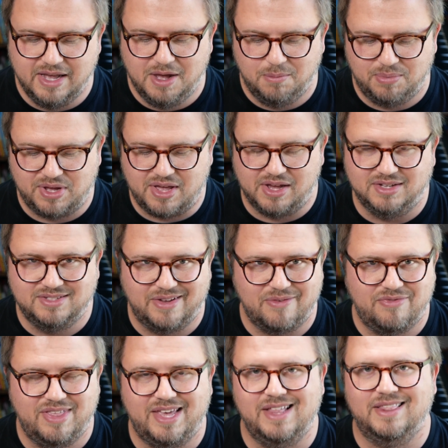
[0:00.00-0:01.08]
because of
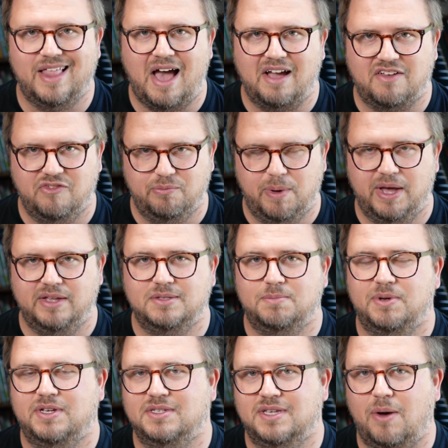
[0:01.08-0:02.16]
the lack of buttons,
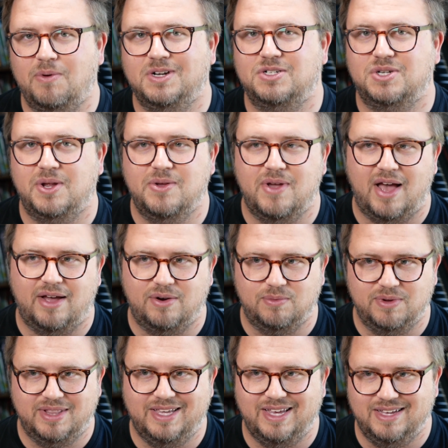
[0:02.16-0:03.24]
because I wanna show you how to
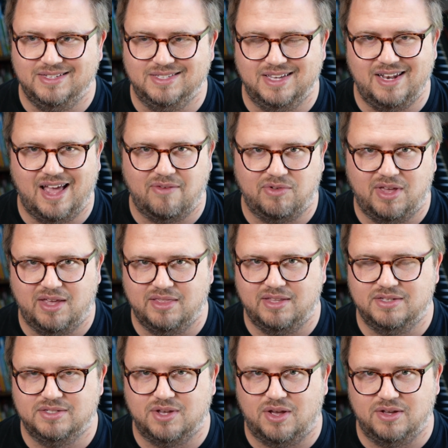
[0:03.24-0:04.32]
really easily navigate these
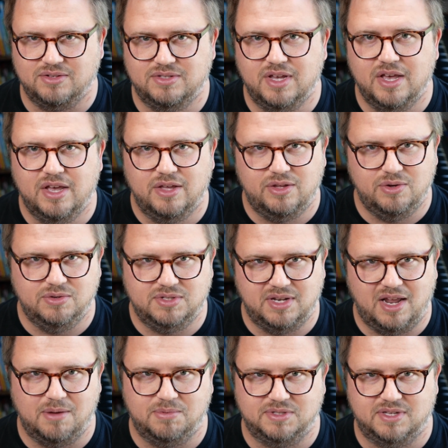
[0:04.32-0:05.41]
songs using
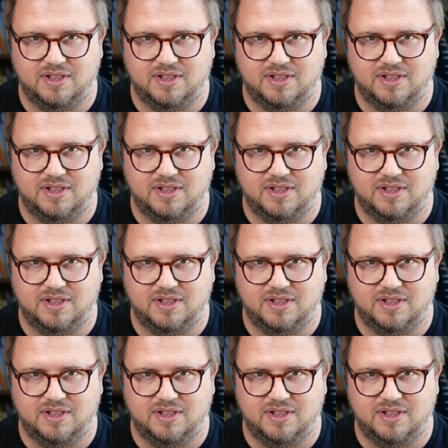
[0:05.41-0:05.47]
Ableton